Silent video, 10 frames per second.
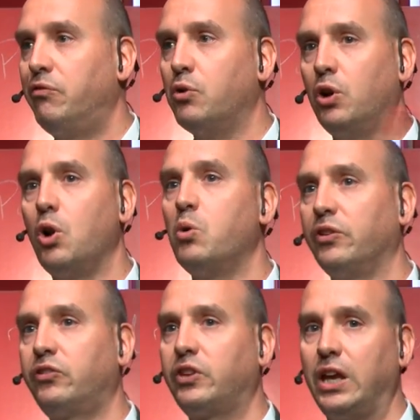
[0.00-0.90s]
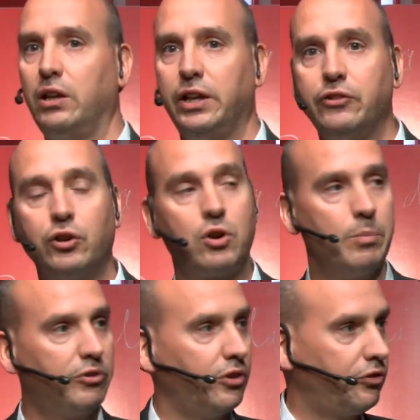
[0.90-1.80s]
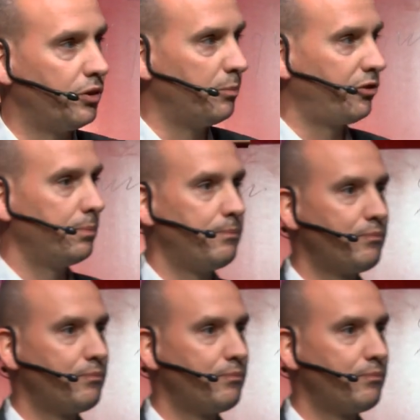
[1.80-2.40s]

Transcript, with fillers: for lower scale intercom systems.